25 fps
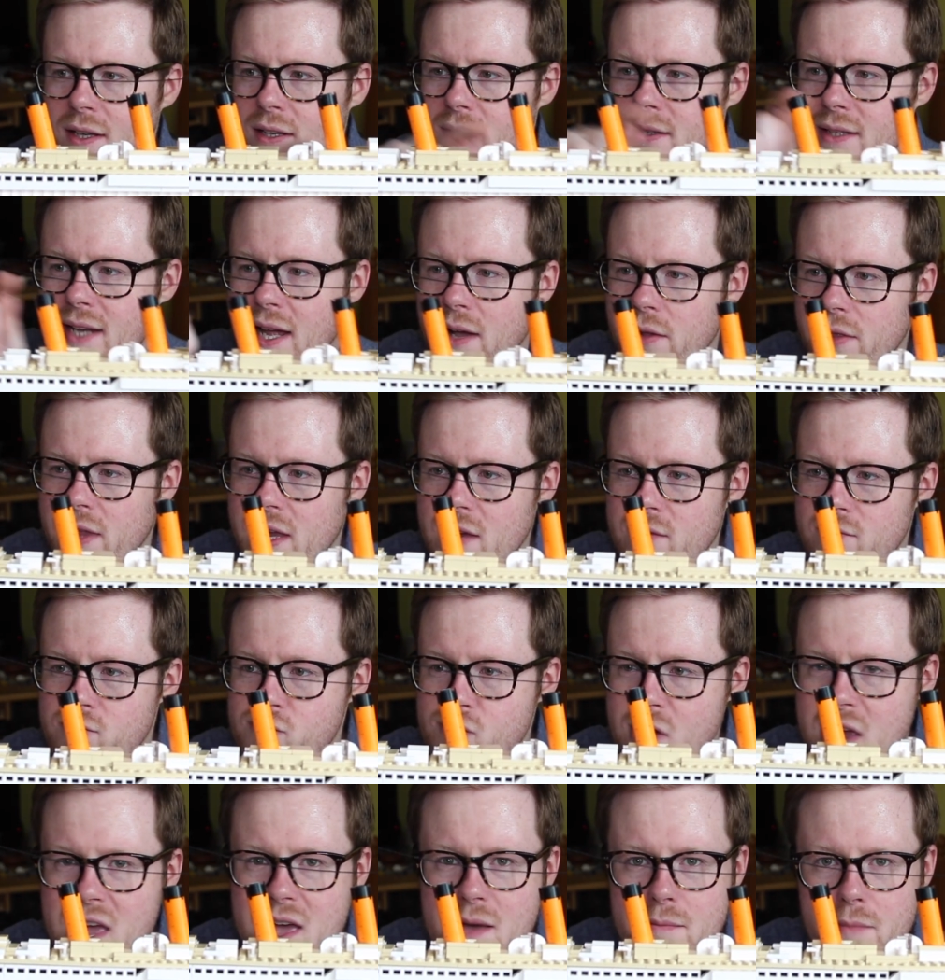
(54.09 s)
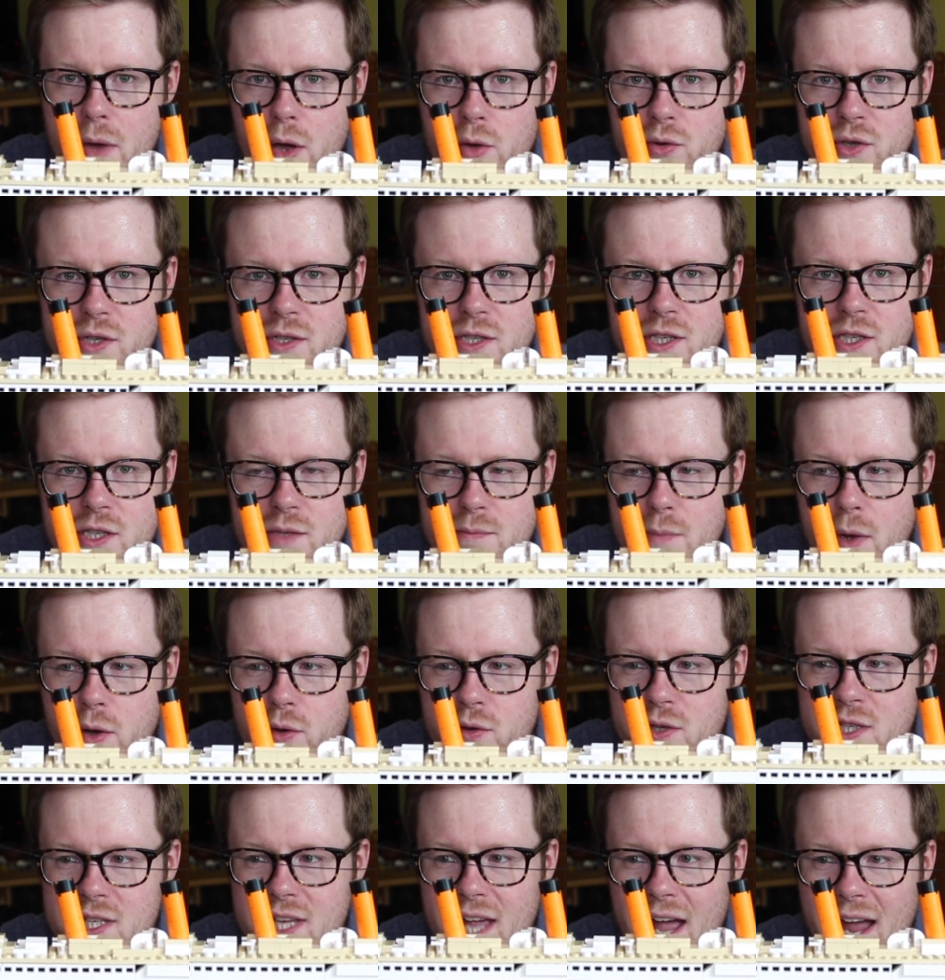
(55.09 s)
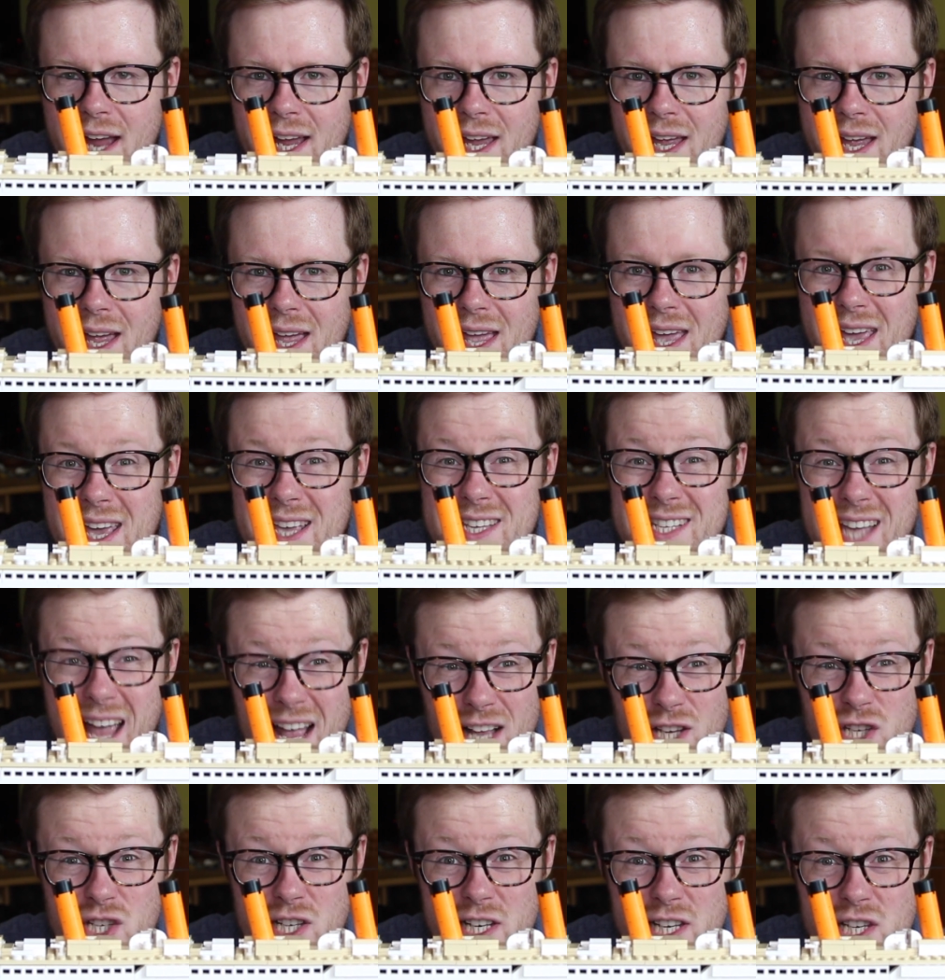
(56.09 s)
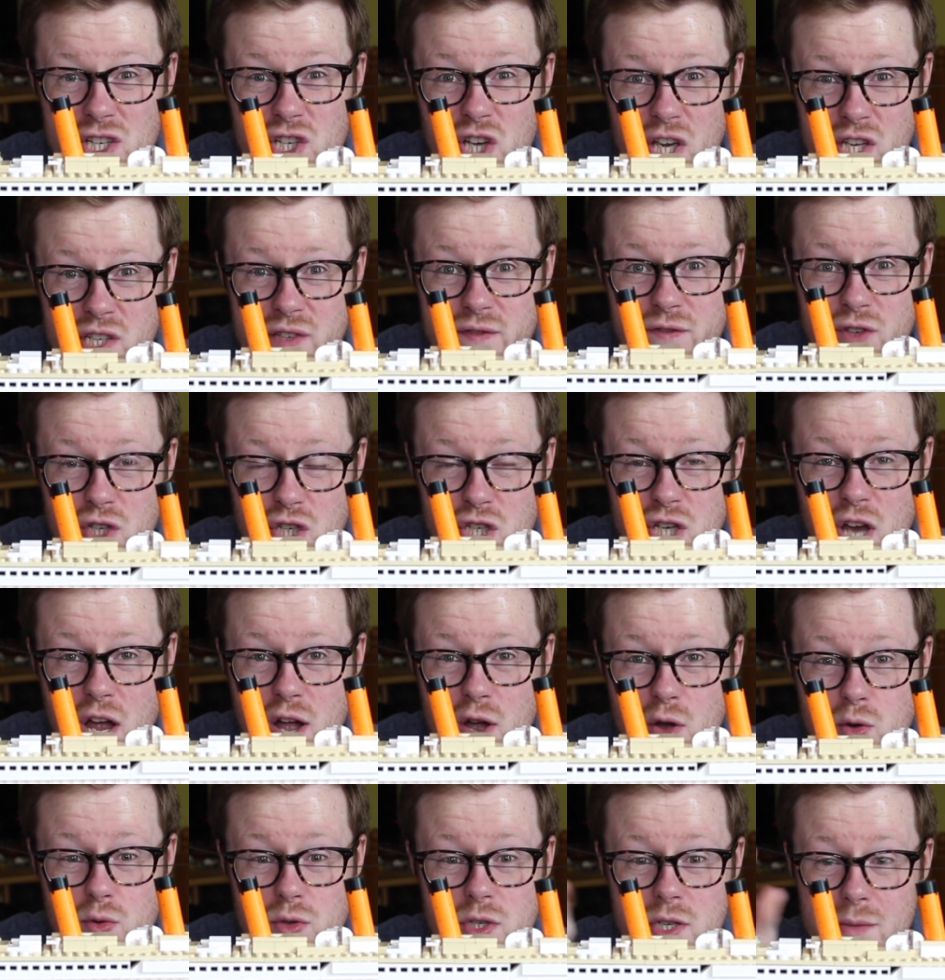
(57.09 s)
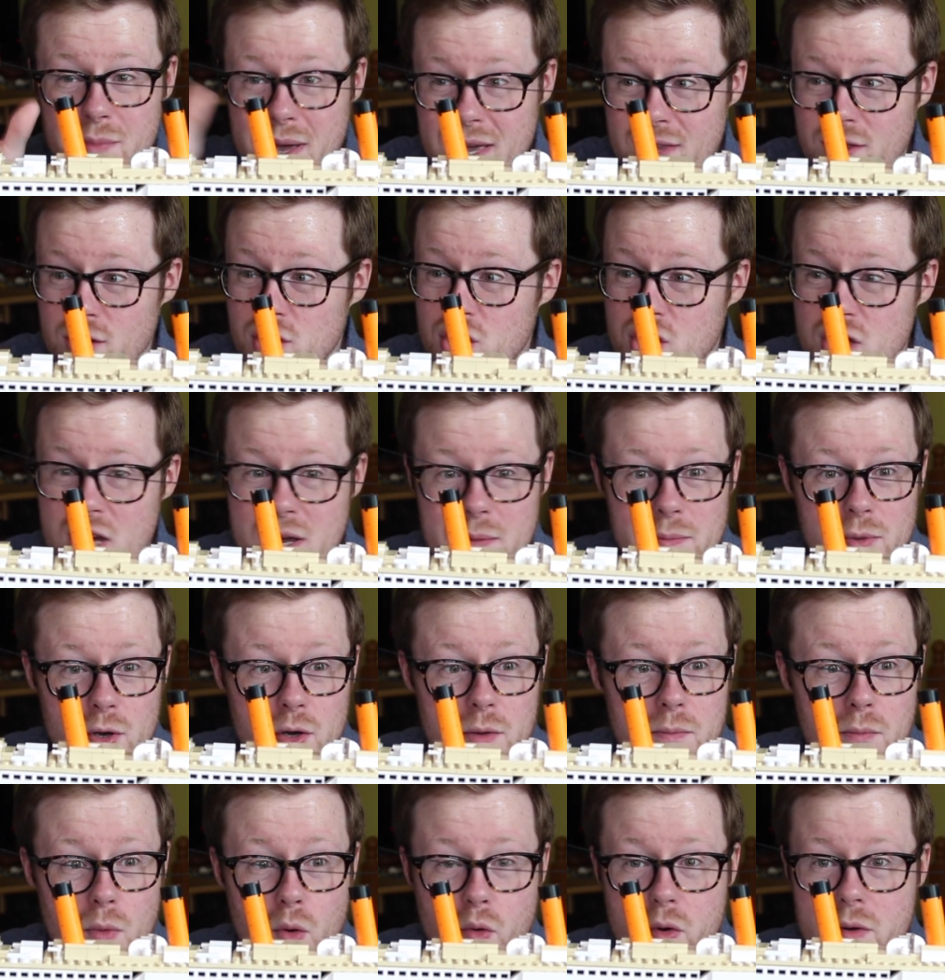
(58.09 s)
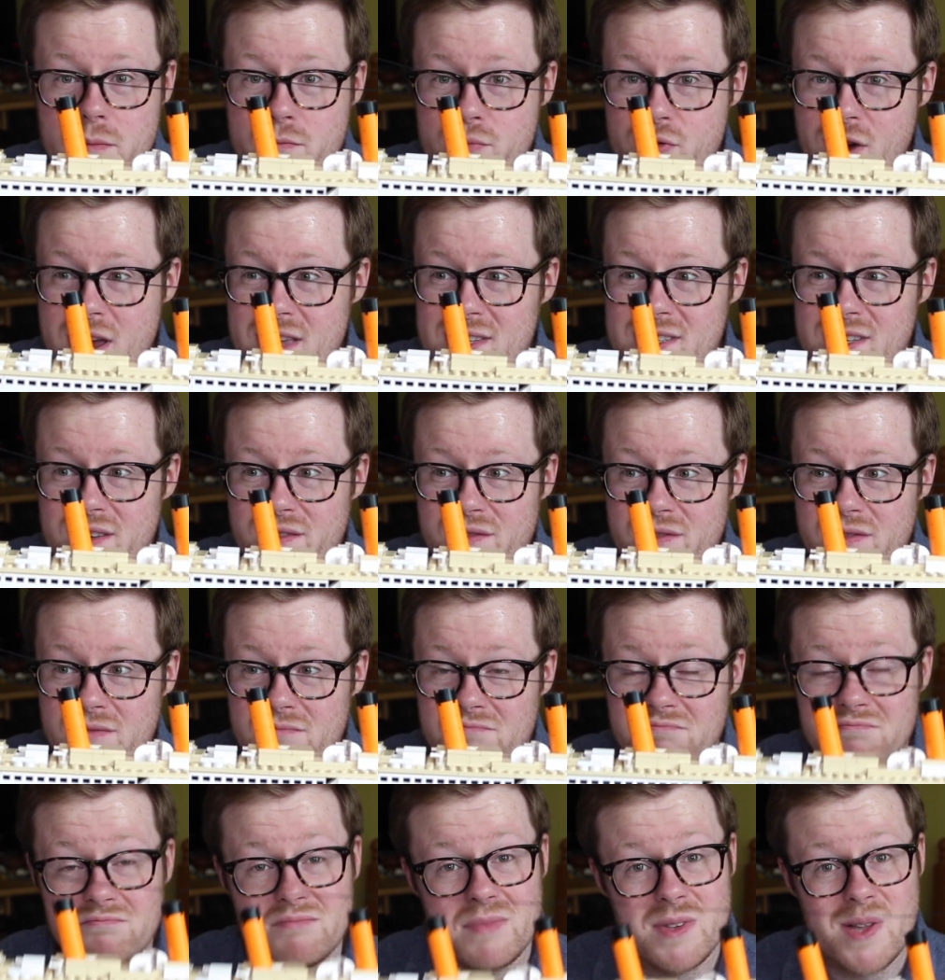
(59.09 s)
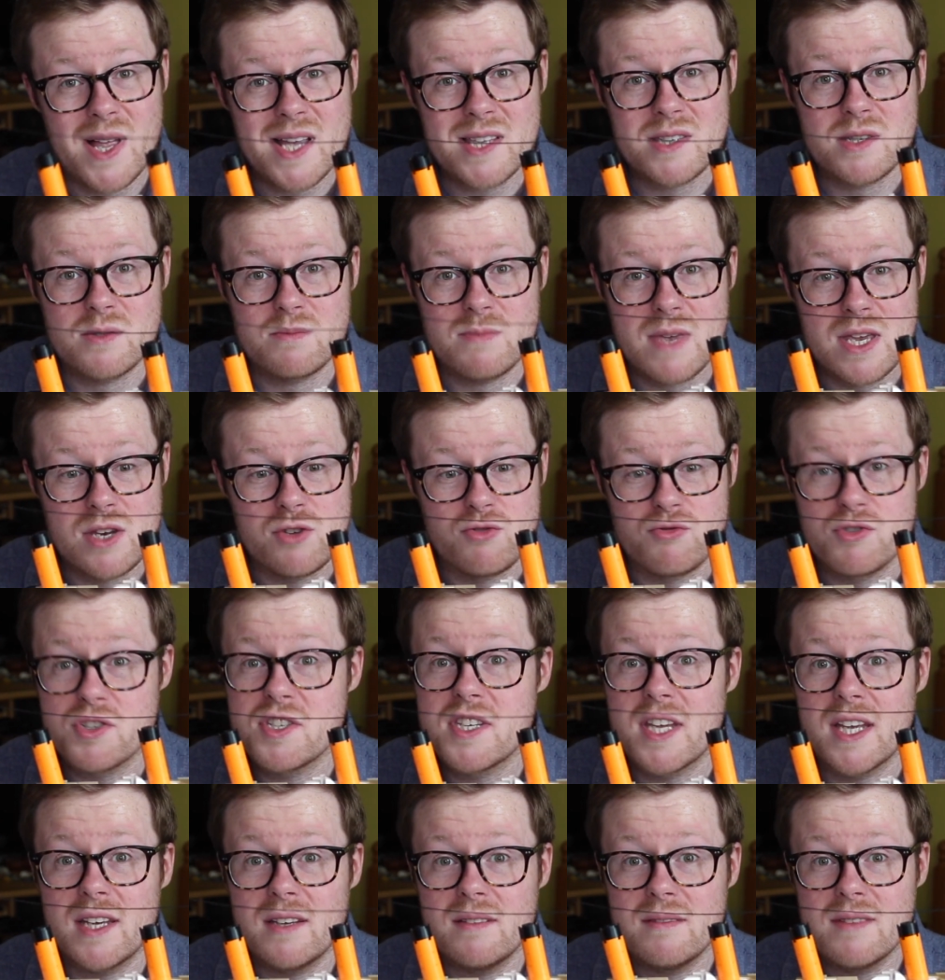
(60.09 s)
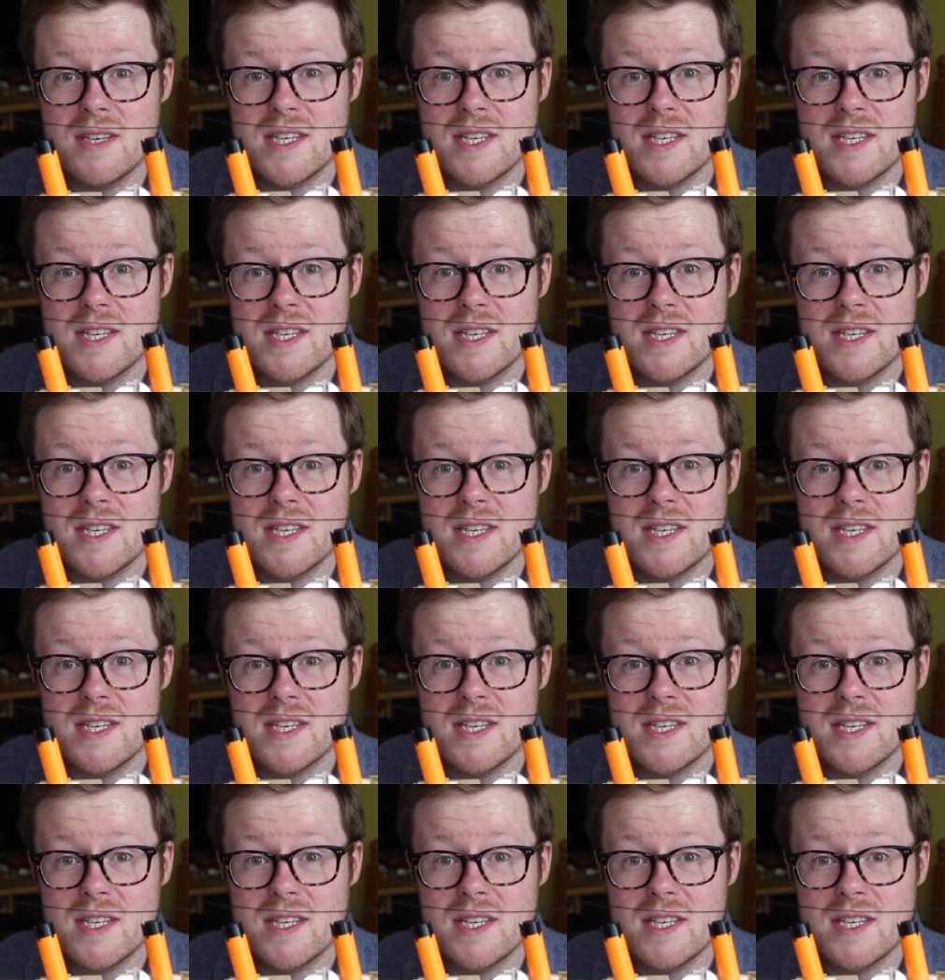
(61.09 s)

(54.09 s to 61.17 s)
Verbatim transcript: Now, the rearmost smokestack is actually just for show to make the ship look more impressive. Well, that's interesting,